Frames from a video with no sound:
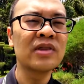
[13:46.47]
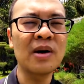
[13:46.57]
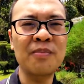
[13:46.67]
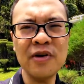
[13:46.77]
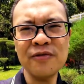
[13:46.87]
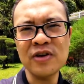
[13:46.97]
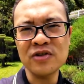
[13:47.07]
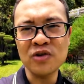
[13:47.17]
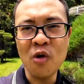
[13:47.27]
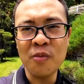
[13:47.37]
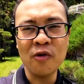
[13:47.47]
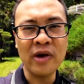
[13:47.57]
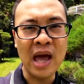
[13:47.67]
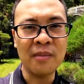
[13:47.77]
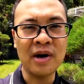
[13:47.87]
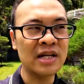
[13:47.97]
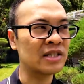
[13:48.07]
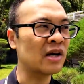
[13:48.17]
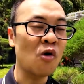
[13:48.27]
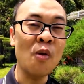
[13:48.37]
The previous GoPro cameras,
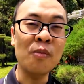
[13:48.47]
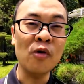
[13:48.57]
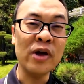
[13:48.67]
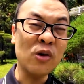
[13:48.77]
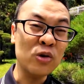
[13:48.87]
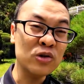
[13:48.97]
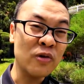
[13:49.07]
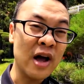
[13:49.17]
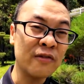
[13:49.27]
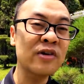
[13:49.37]
the GoPro Hero 12,